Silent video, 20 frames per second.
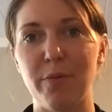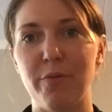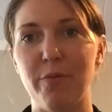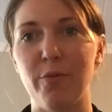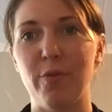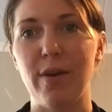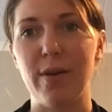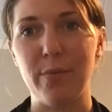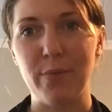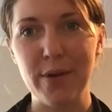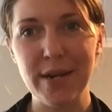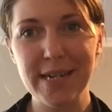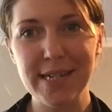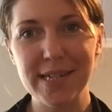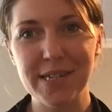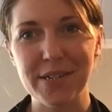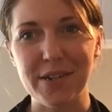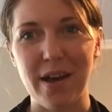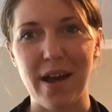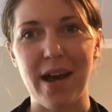Before I
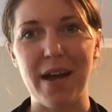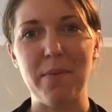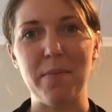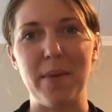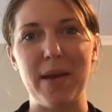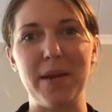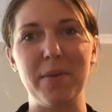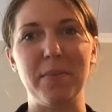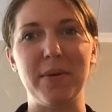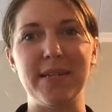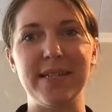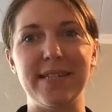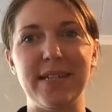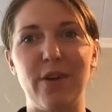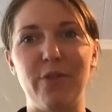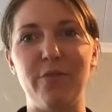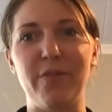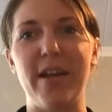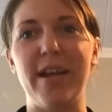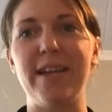went, I made
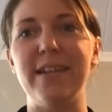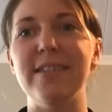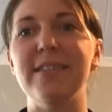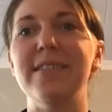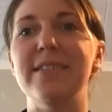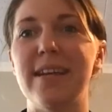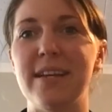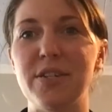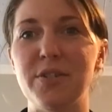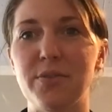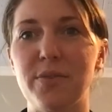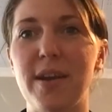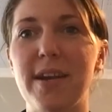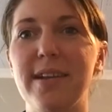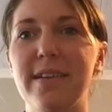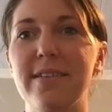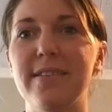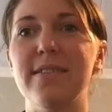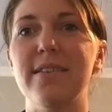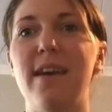myself a Datorade
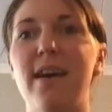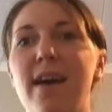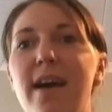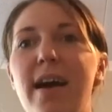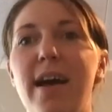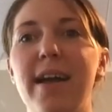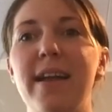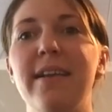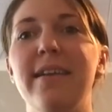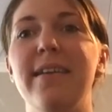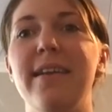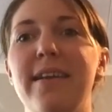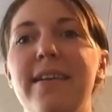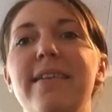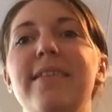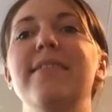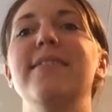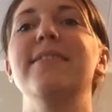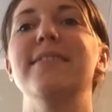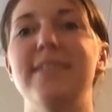because I
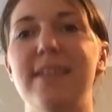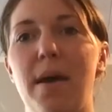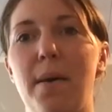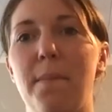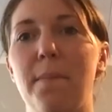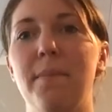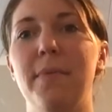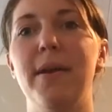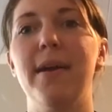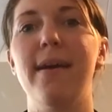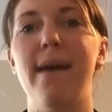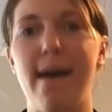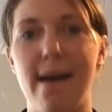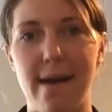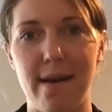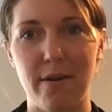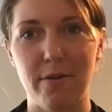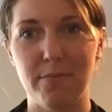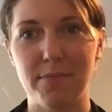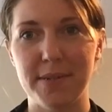needed some
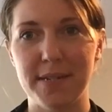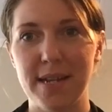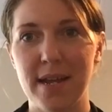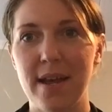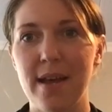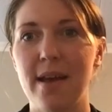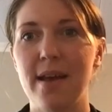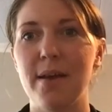carbs,